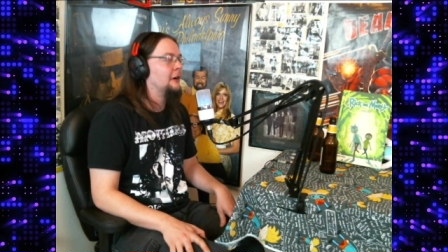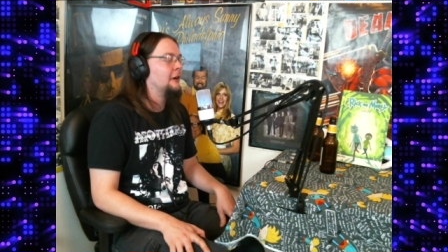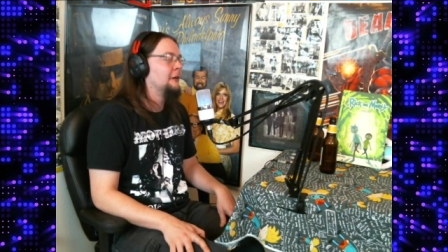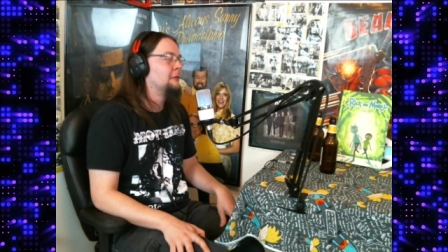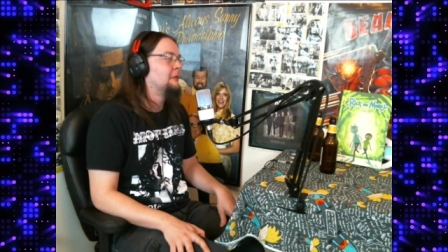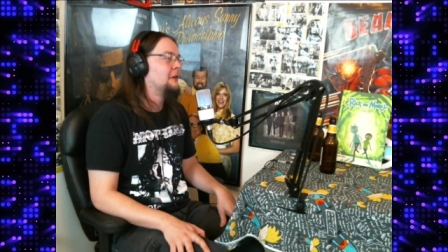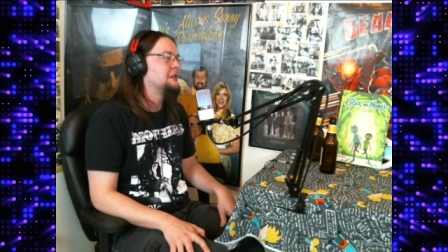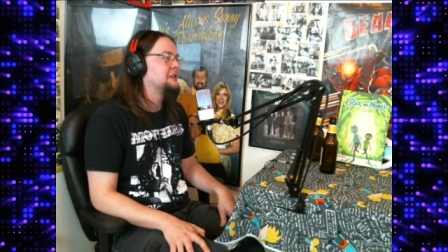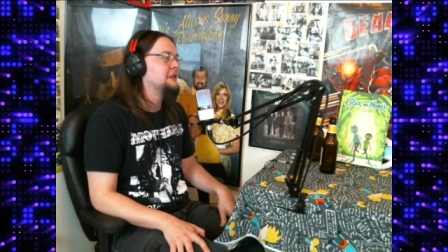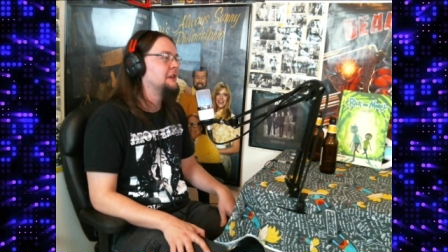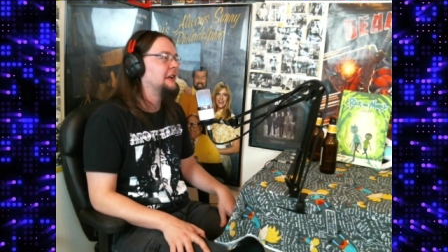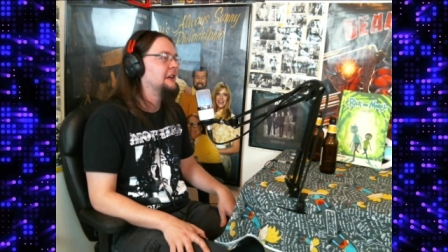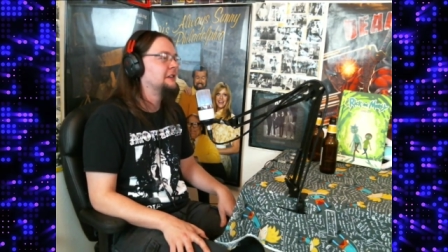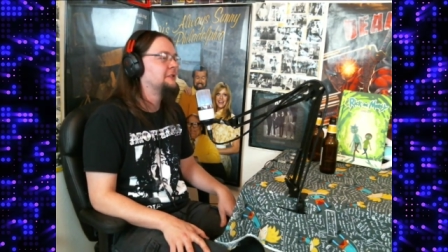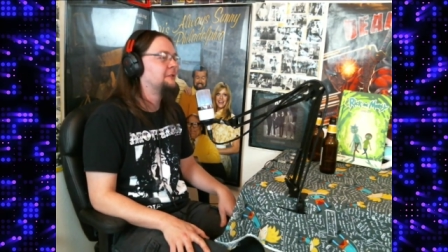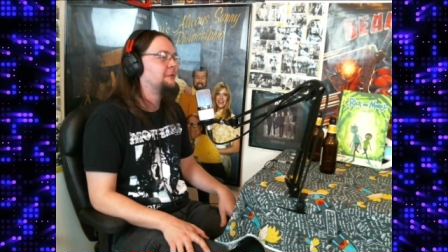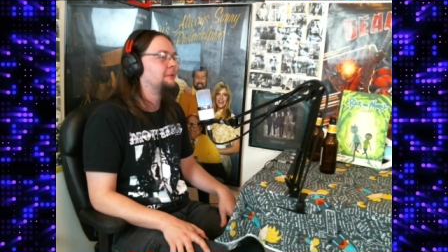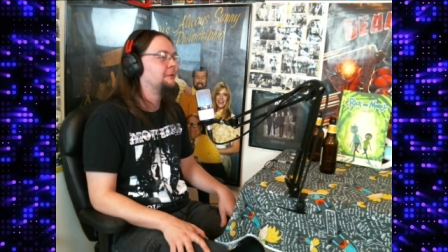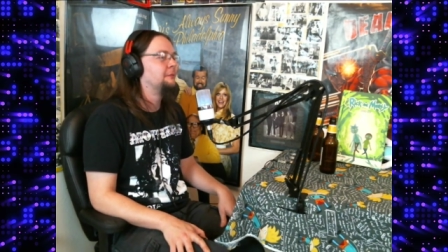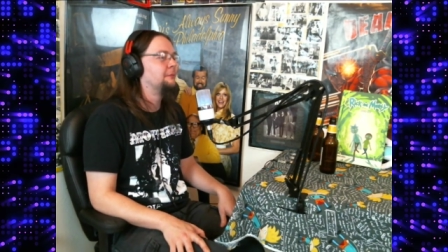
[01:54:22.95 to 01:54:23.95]
It wasn't his
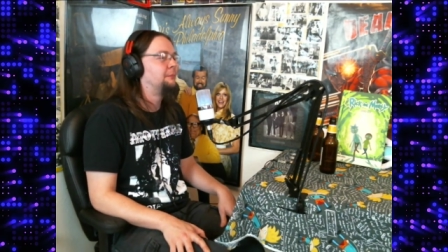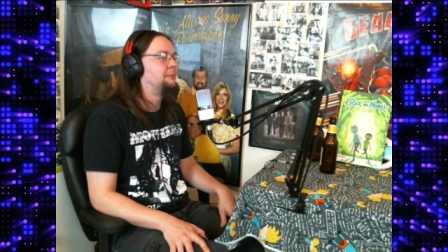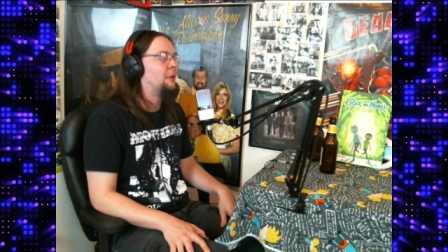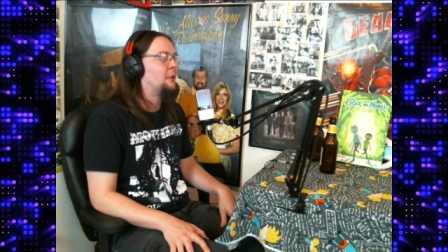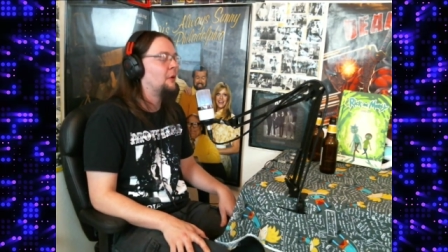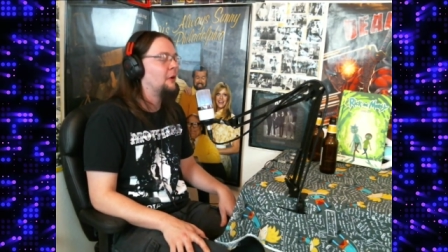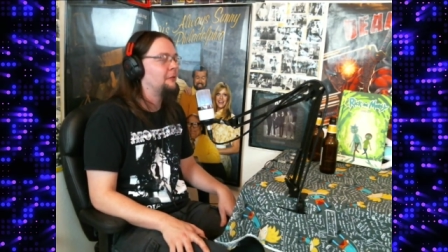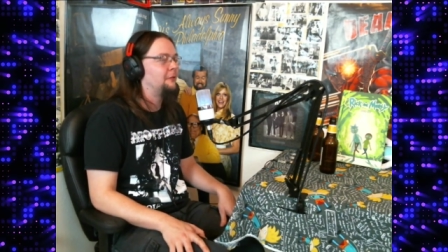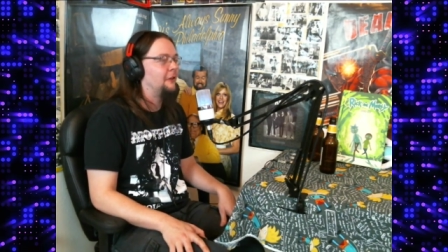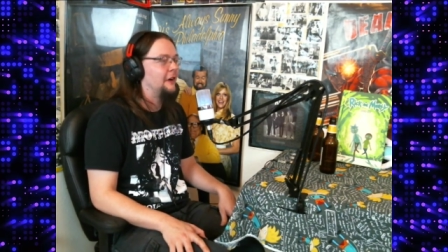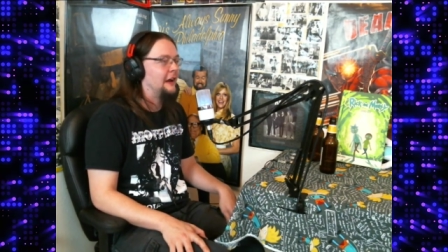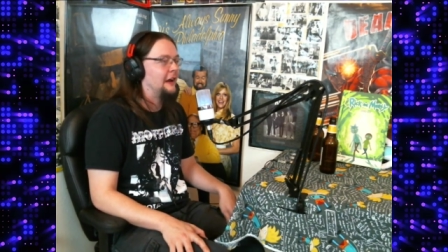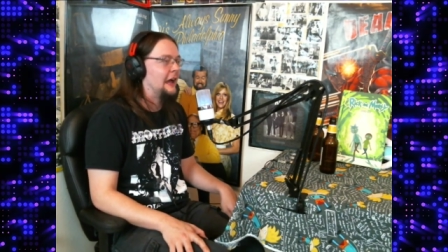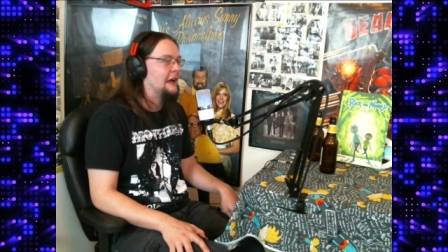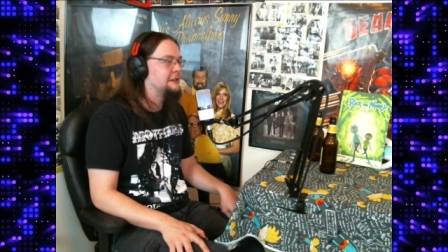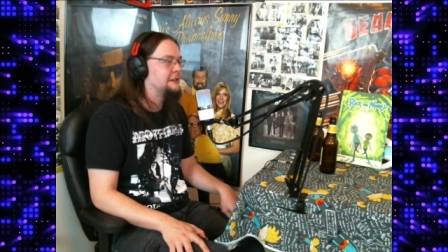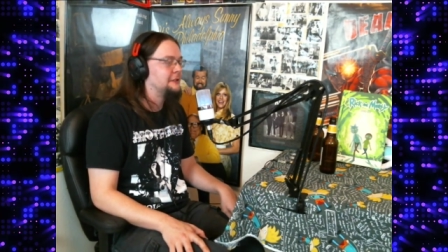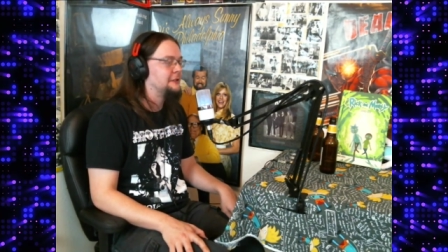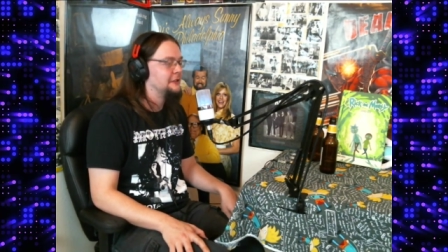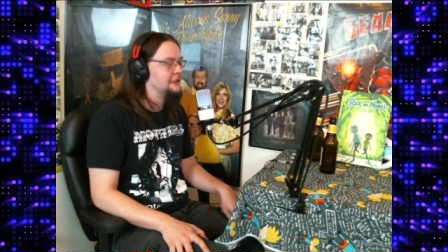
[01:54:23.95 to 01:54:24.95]
poor
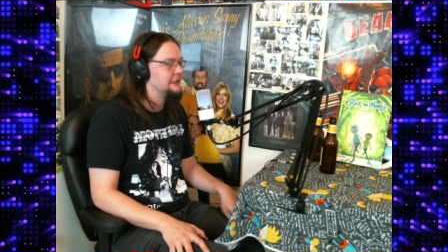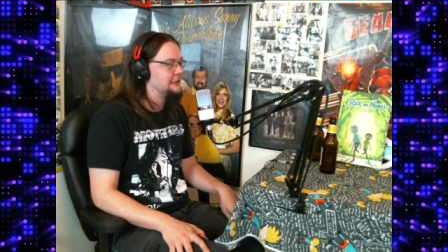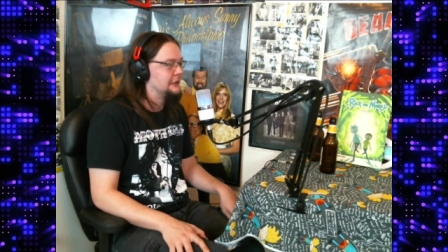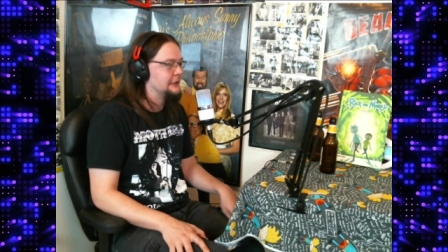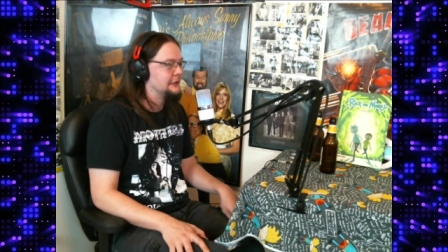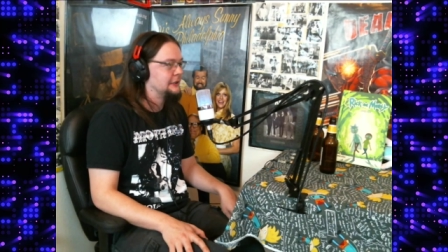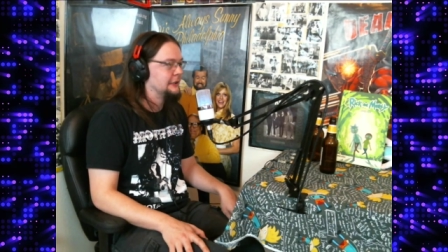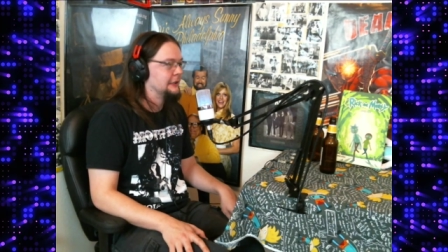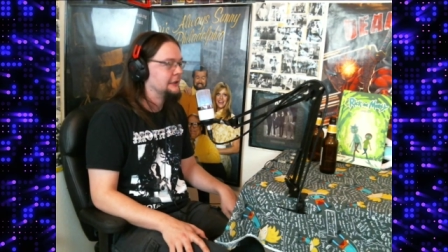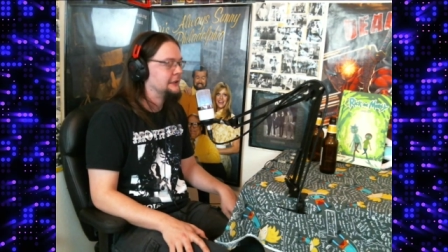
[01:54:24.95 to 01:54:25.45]
financial decisions.